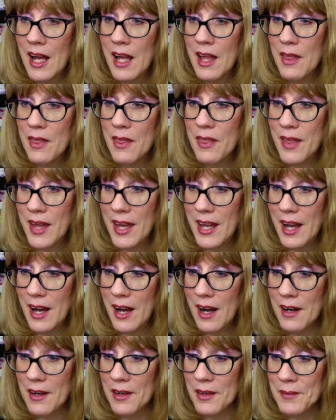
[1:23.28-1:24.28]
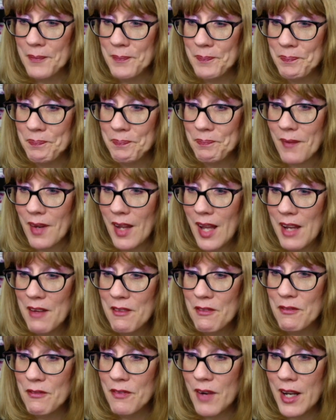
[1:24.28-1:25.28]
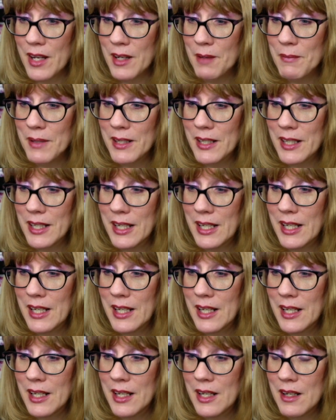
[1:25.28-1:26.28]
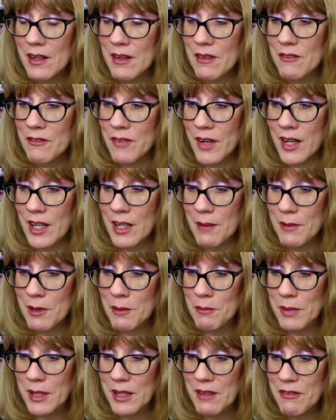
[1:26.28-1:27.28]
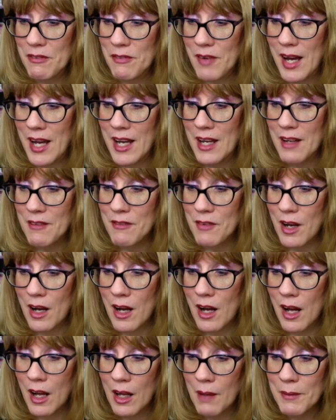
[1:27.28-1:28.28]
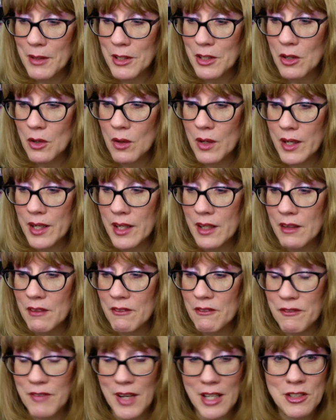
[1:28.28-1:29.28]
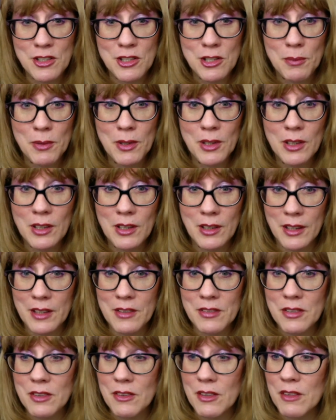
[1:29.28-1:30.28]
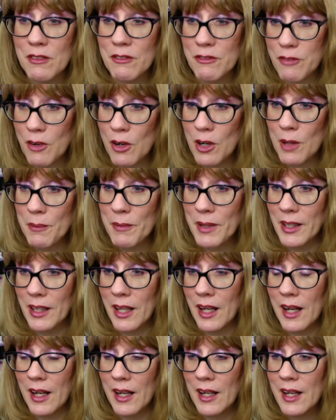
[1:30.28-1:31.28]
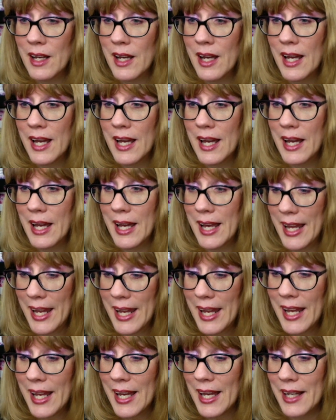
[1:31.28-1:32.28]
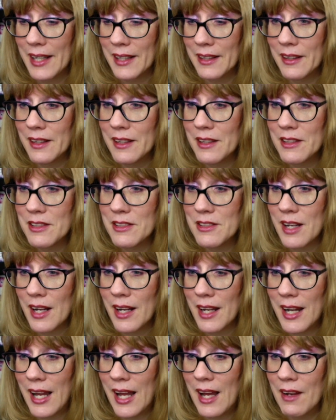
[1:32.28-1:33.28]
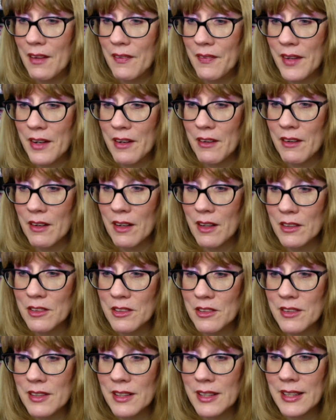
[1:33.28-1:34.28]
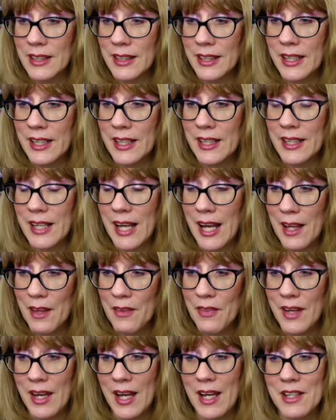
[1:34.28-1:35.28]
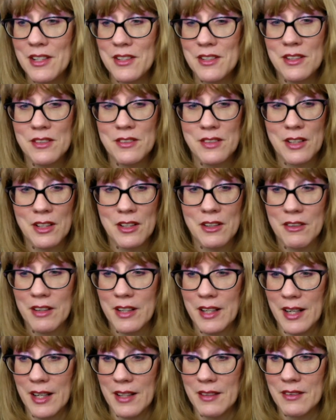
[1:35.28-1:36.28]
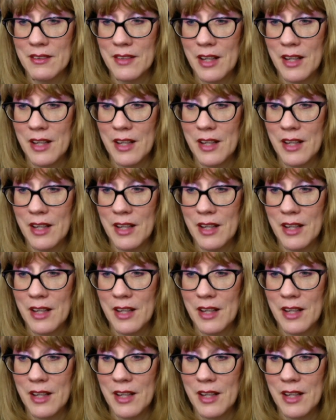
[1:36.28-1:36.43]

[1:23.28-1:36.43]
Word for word: They are a vitamin E, vitamin B5, almond oil, vegetable glycerin formula, and, check it out, they are ultra-clean, health-conscious ingredients.